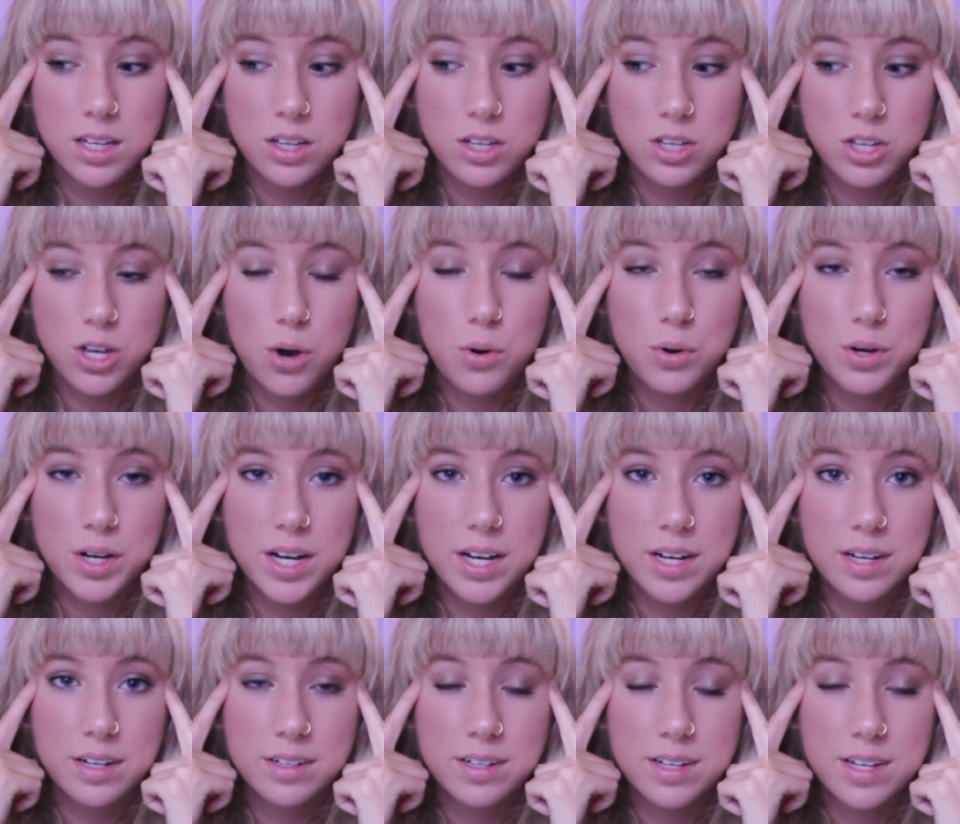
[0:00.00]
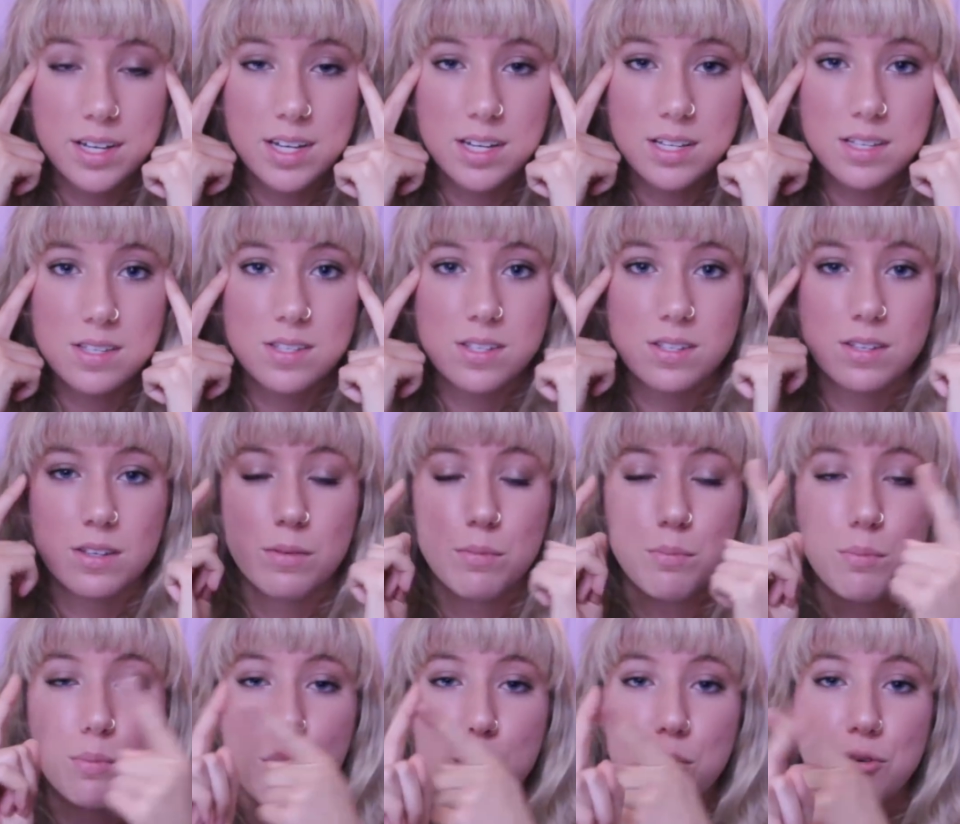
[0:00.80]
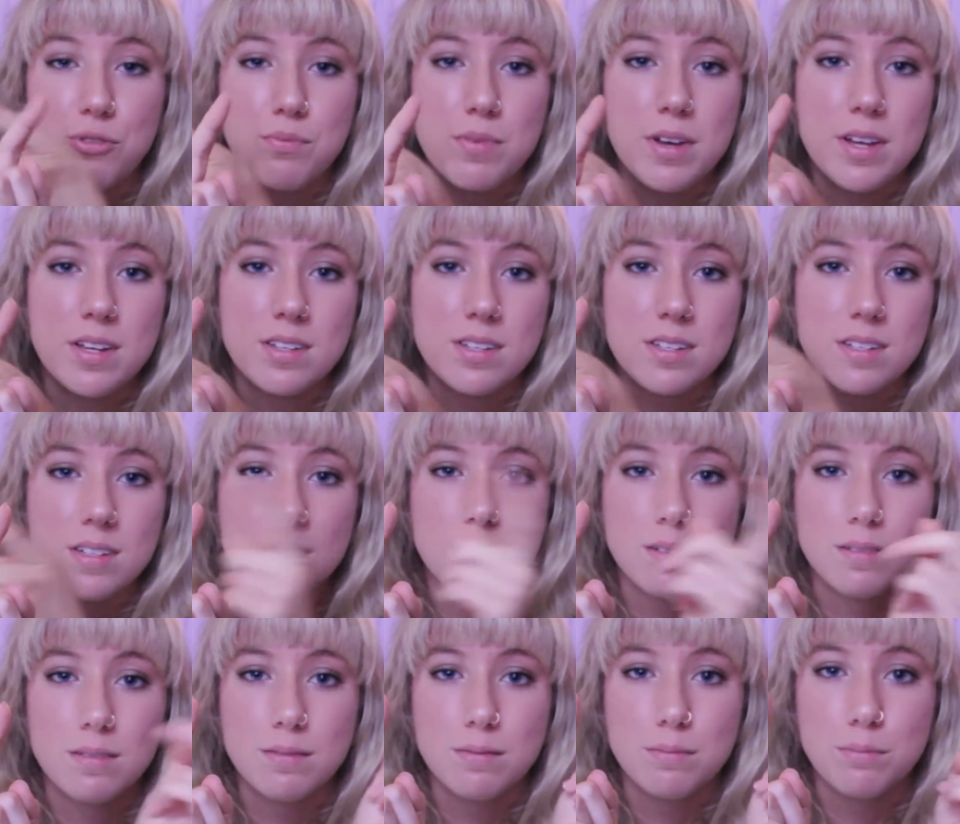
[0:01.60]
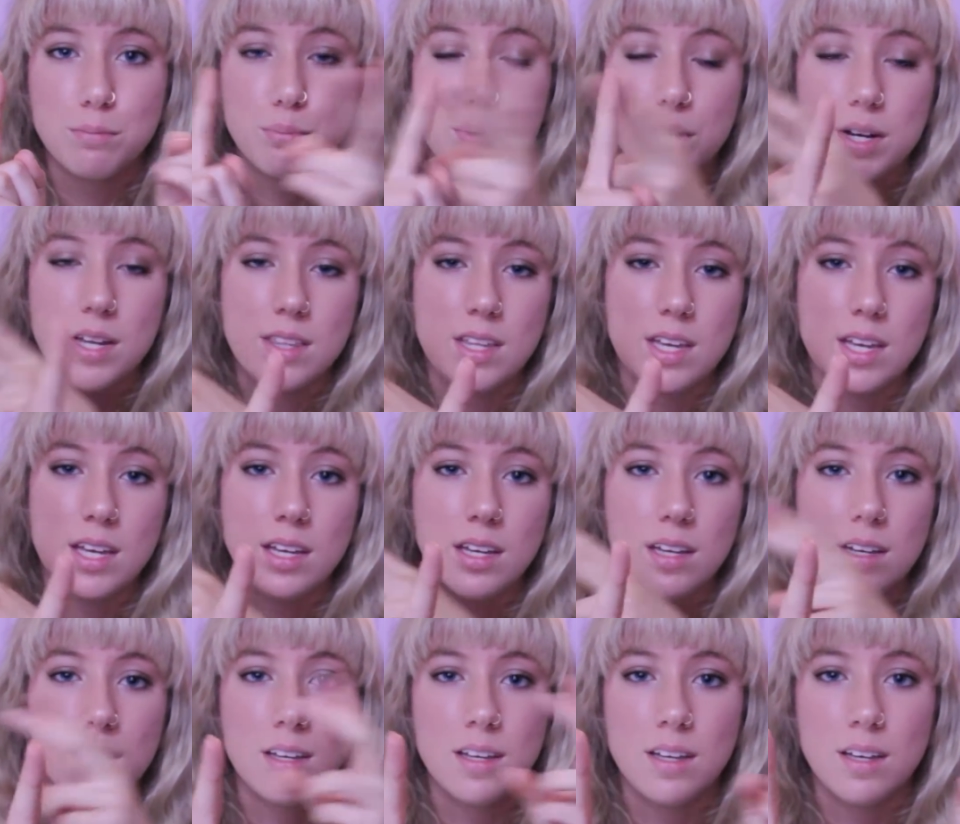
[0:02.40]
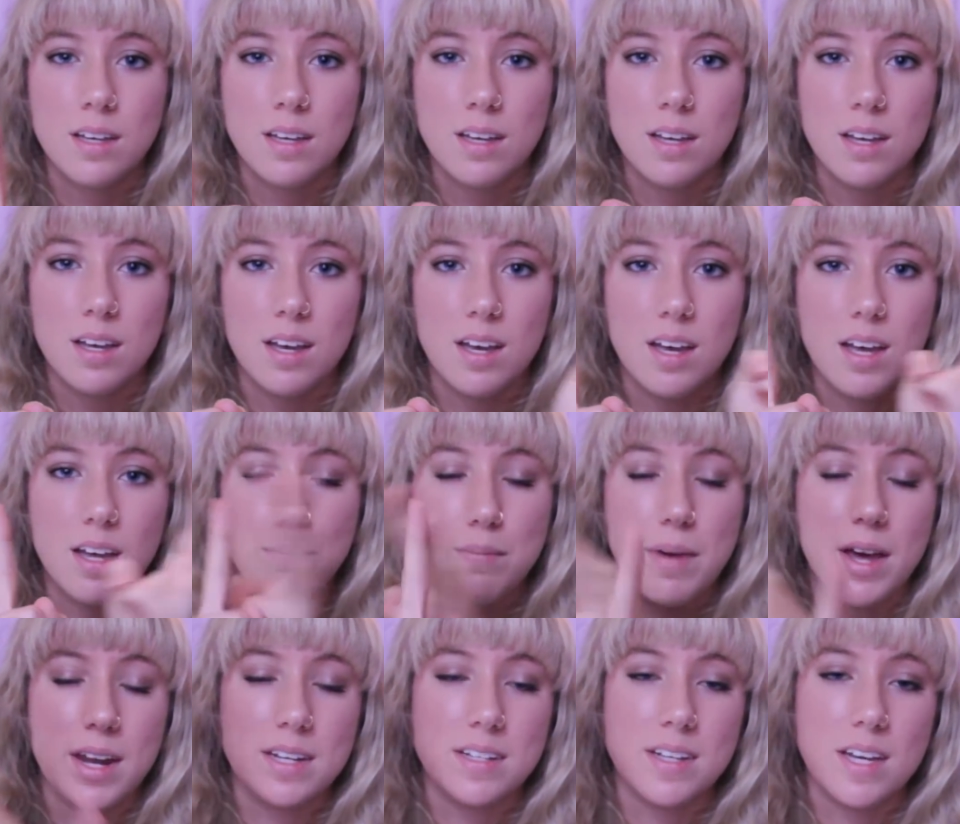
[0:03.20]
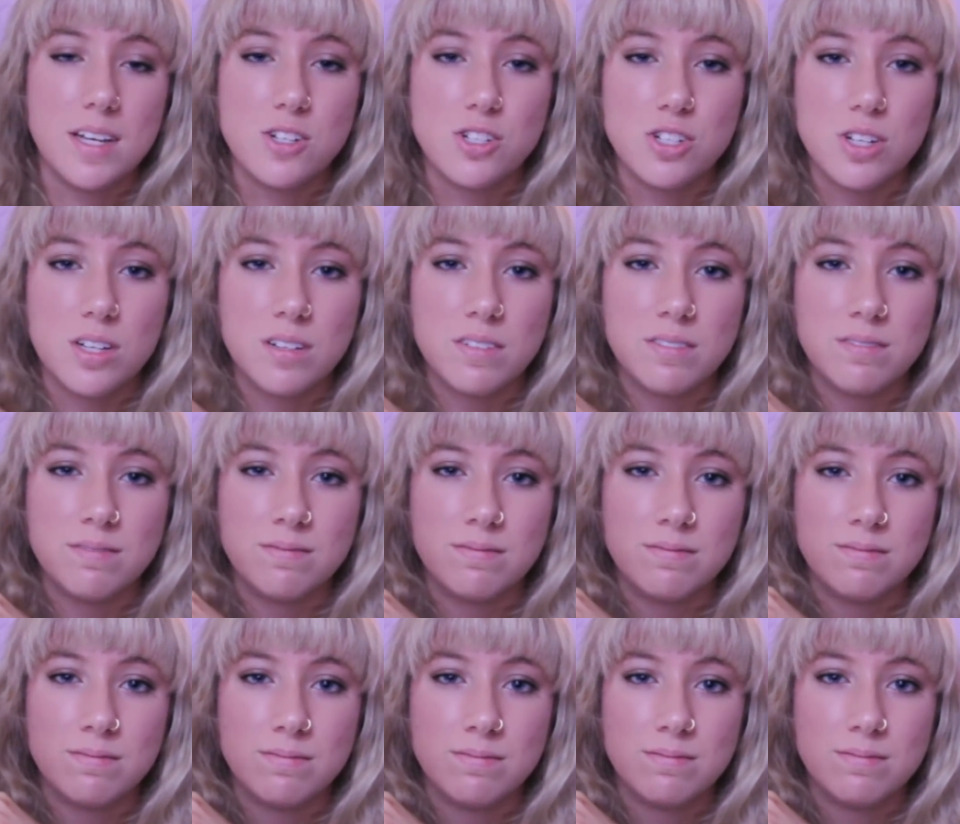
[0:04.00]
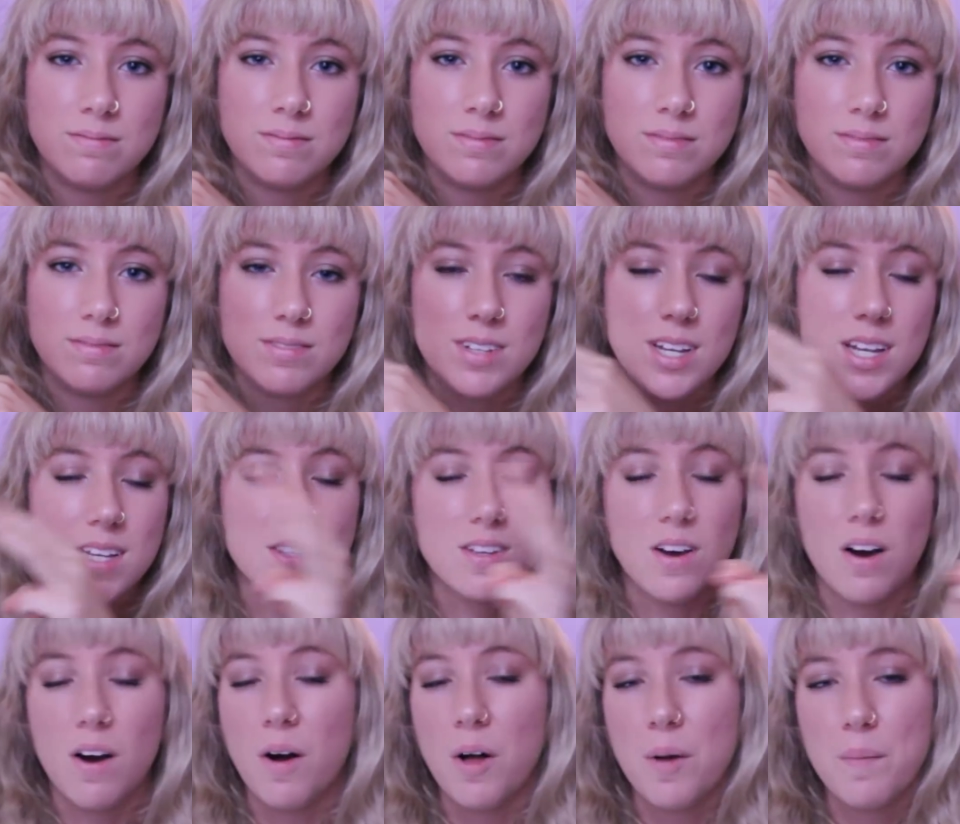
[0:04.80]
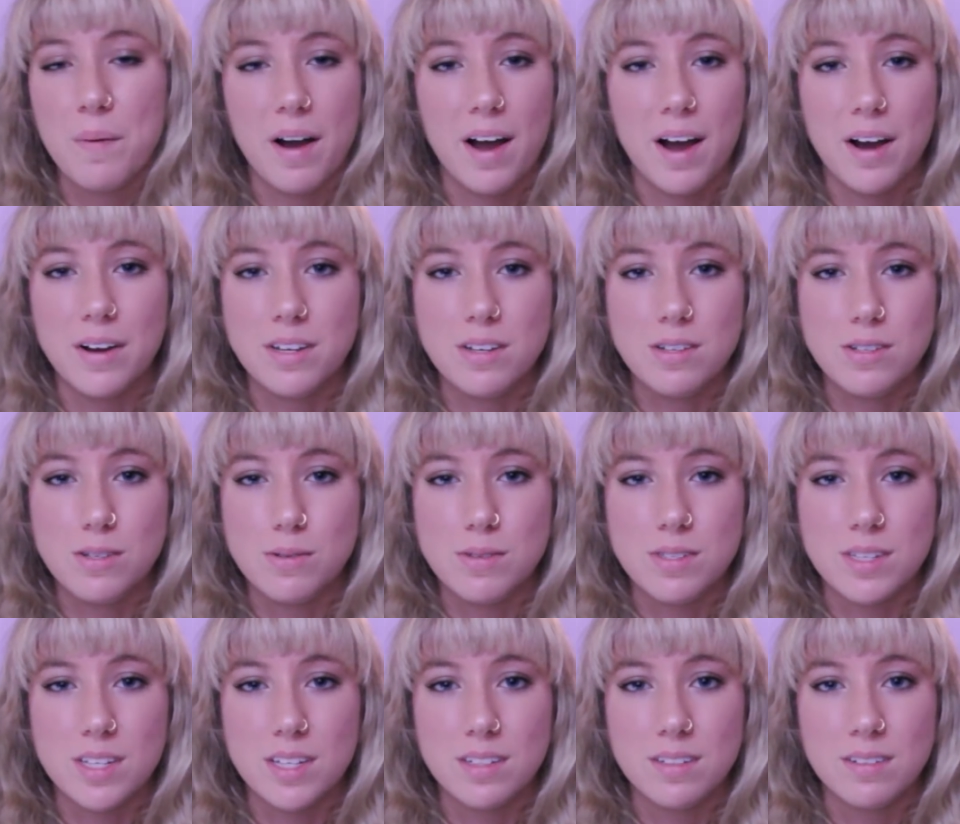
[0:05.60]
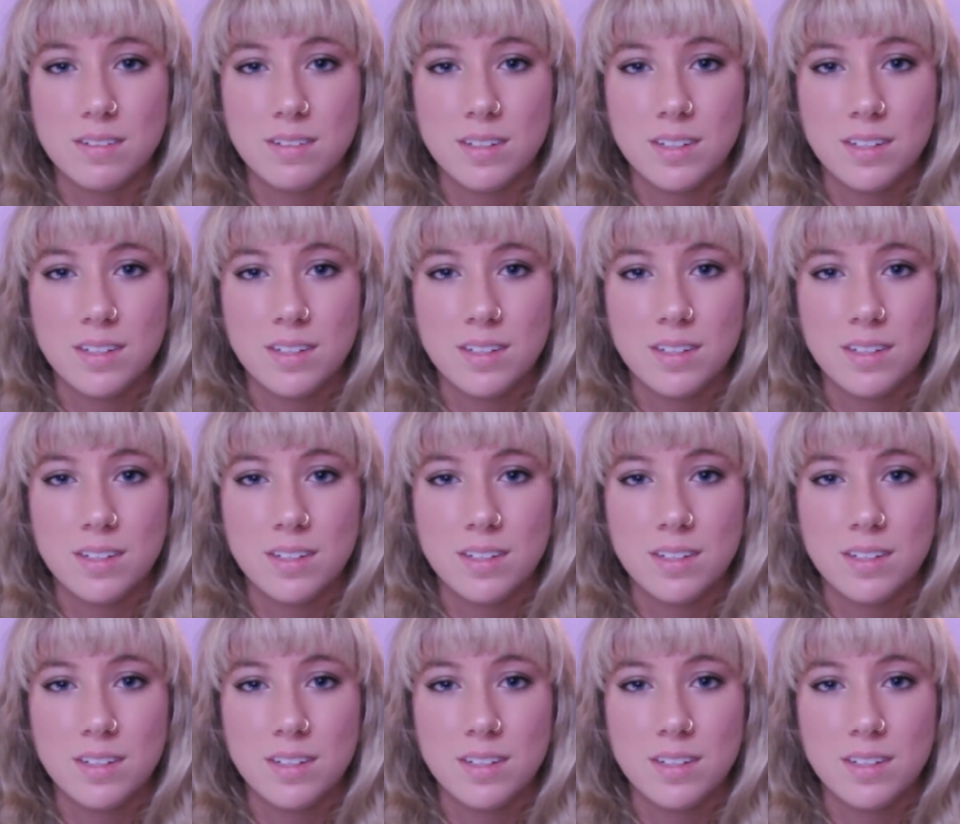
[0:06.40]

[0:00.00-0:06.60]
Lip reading: Yoga is movement, breathing, and meditation. It's all about how you use it.